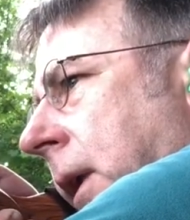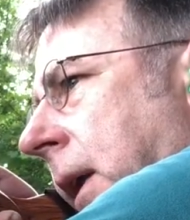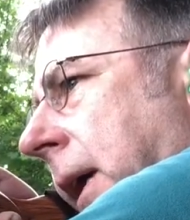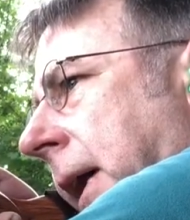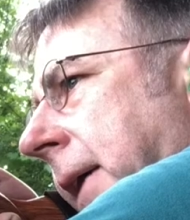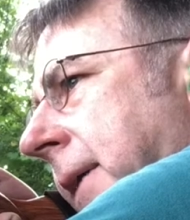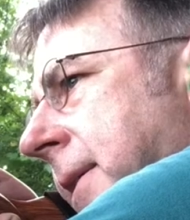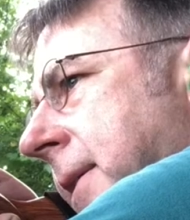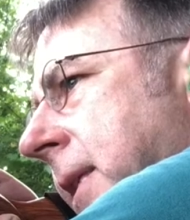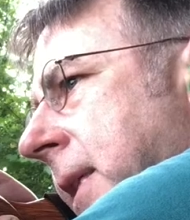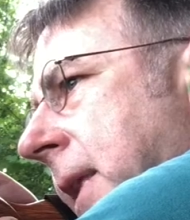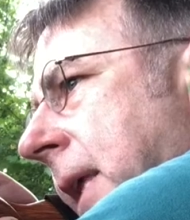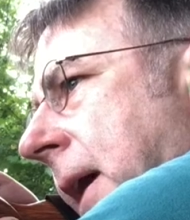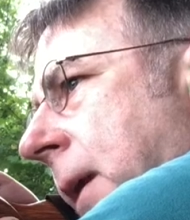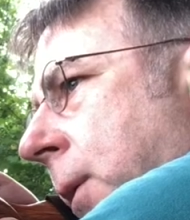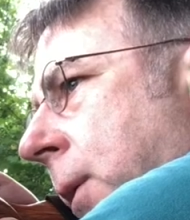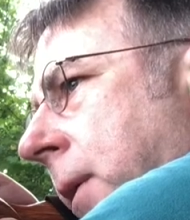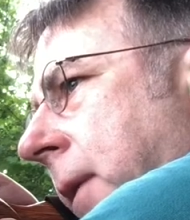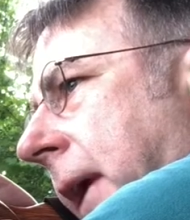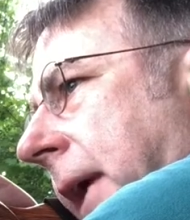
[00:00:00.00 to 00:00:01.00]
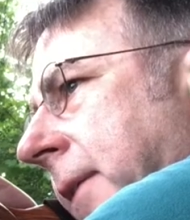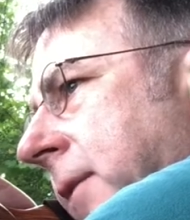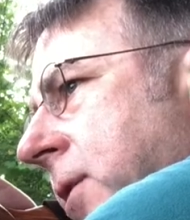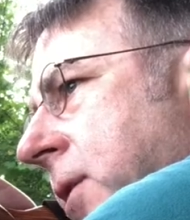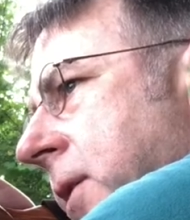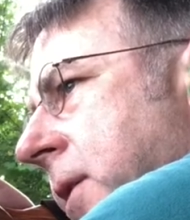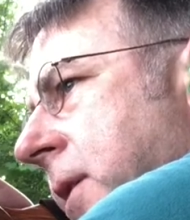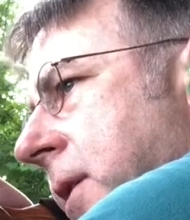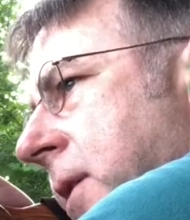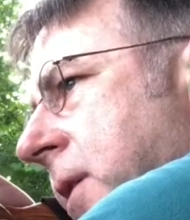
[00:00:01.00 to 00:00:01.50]
I see that one. That's
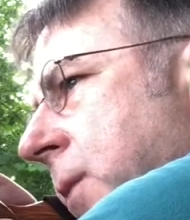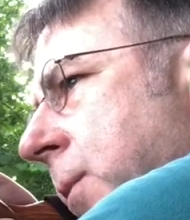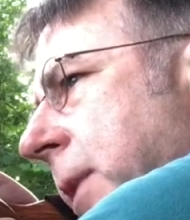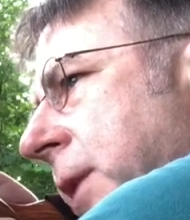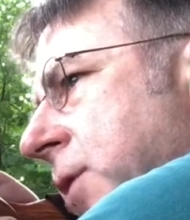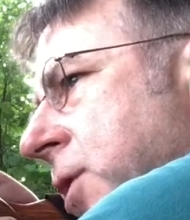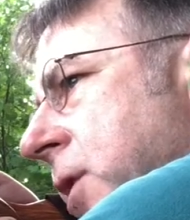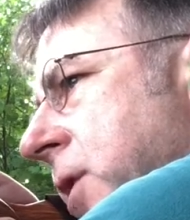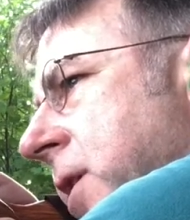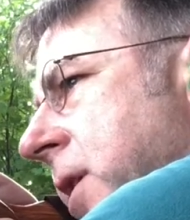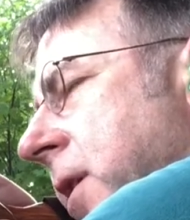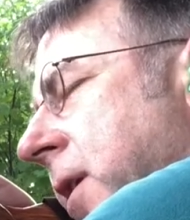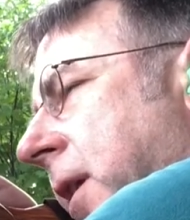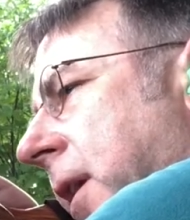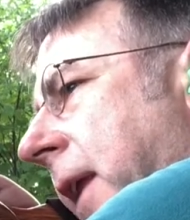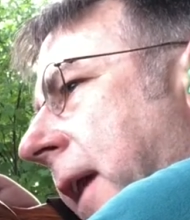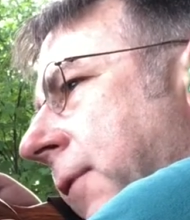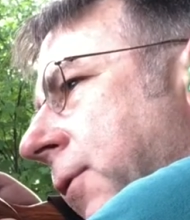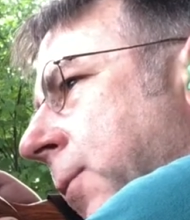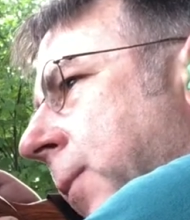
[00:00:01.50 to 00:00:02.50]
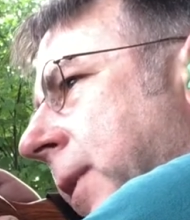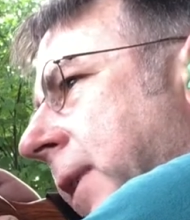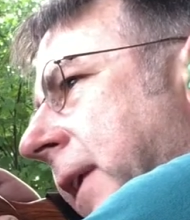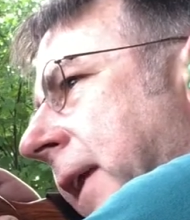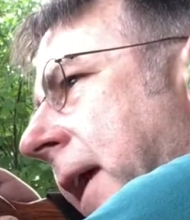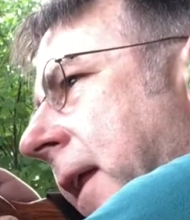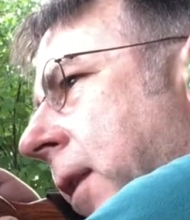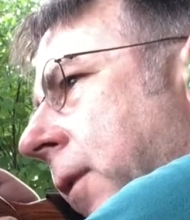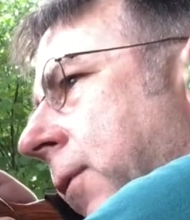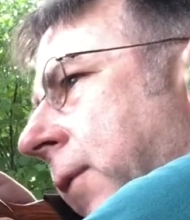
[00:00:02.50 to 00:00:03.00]
just a smidgen to the left, but
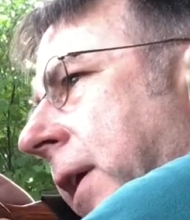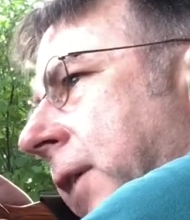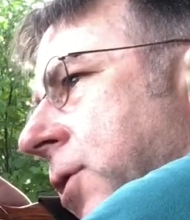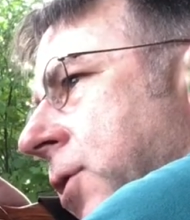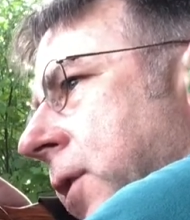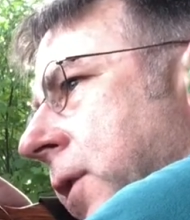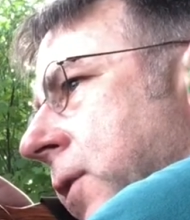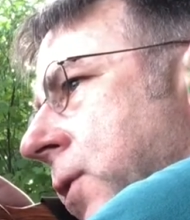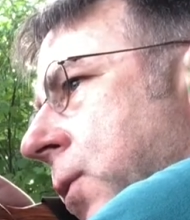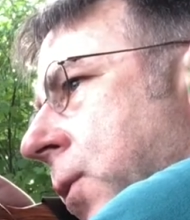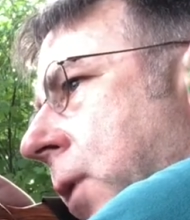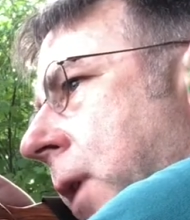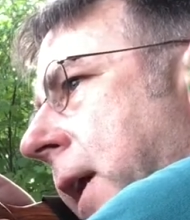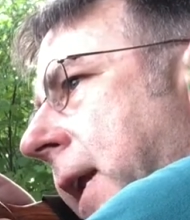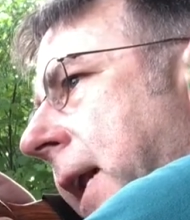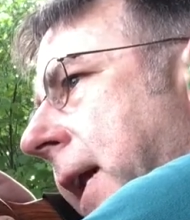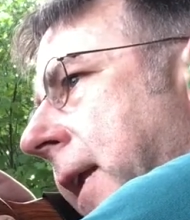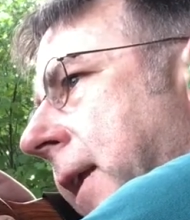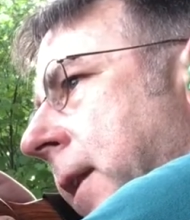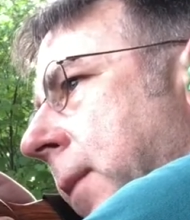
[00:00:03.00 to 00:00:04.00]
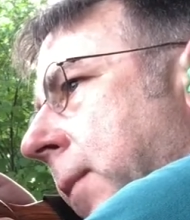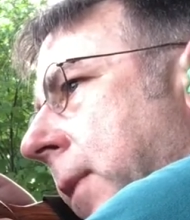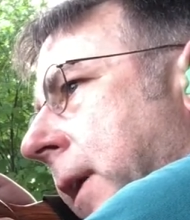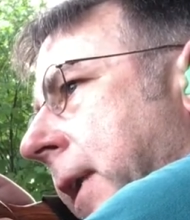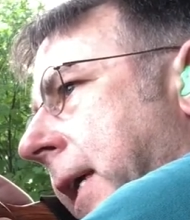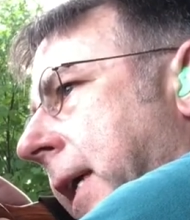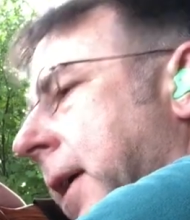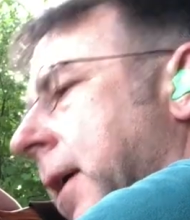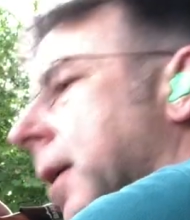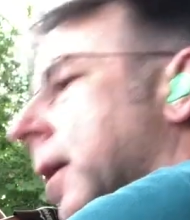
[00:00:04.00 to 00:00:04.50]
the elevation is right on the
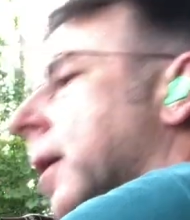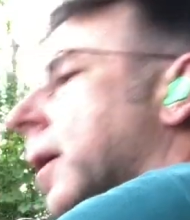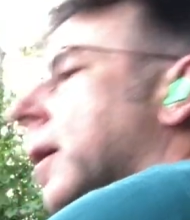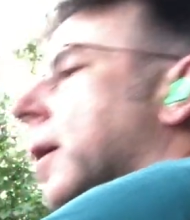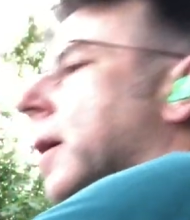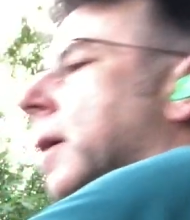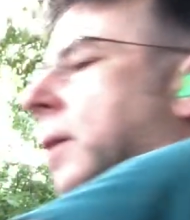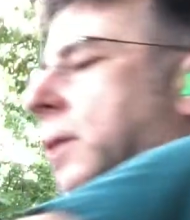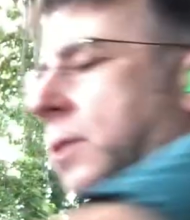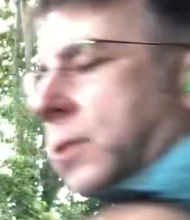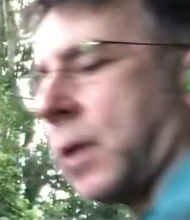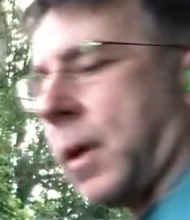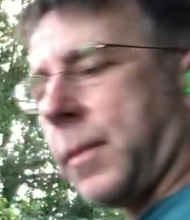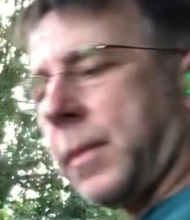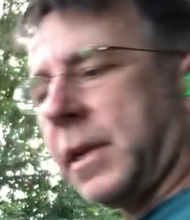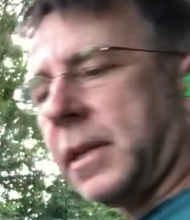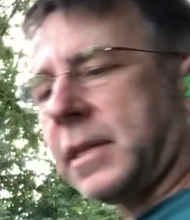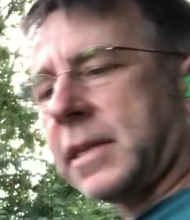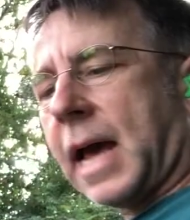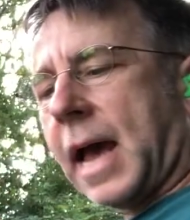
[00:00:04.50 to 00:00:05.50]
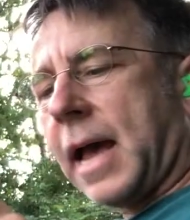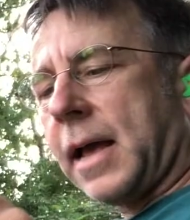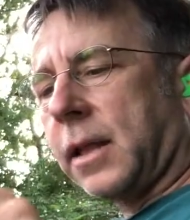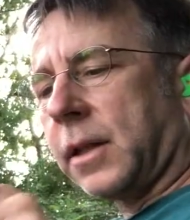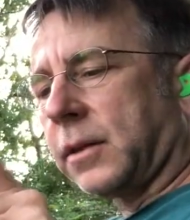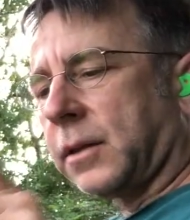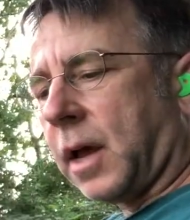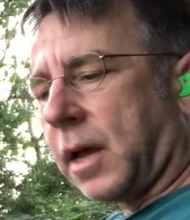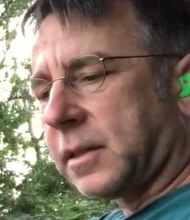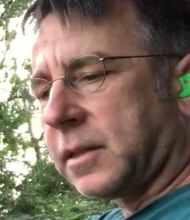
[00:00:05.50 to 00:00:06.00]
money. So I'm going to
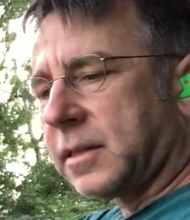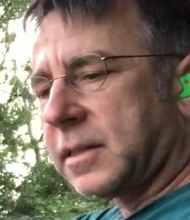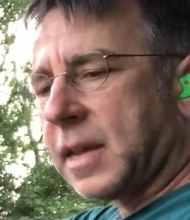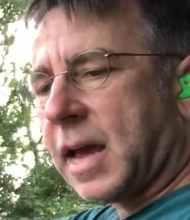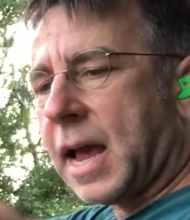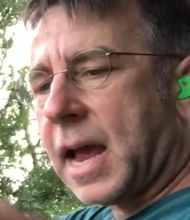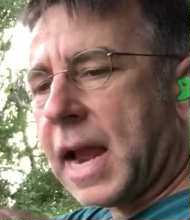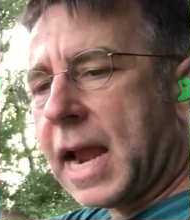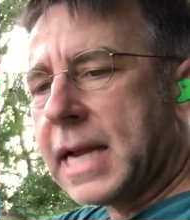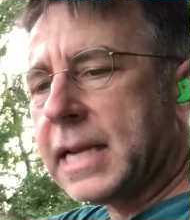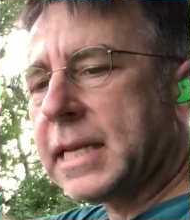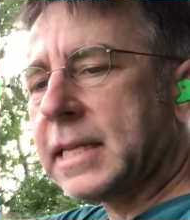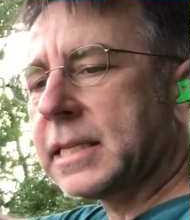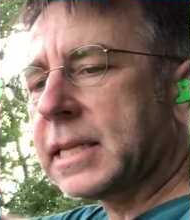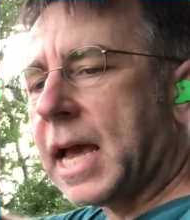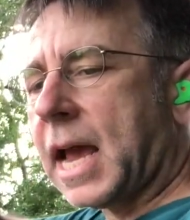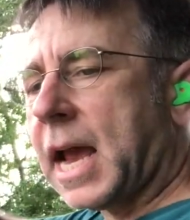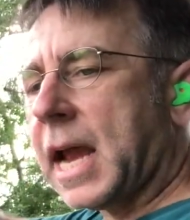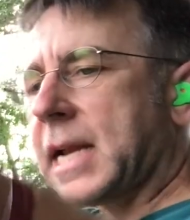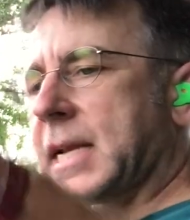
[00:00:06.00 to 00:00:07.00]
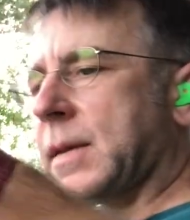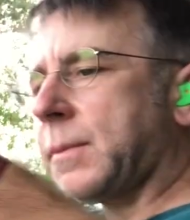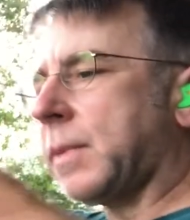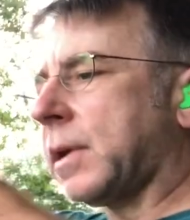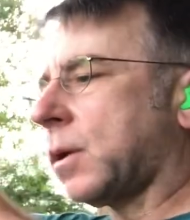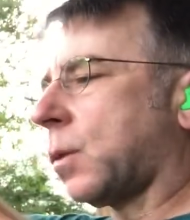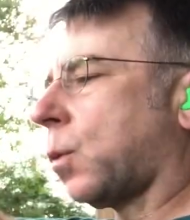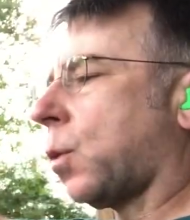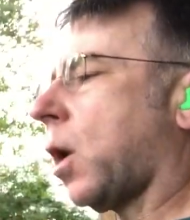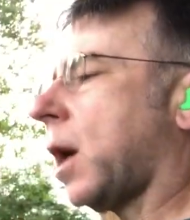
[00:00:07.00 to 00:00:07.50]
dial a tiny, tiny
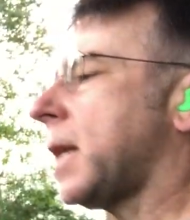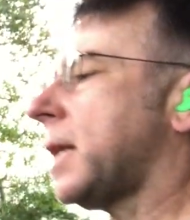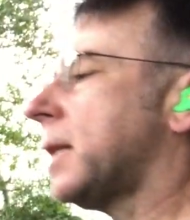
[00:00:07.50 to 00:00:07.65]
bit of right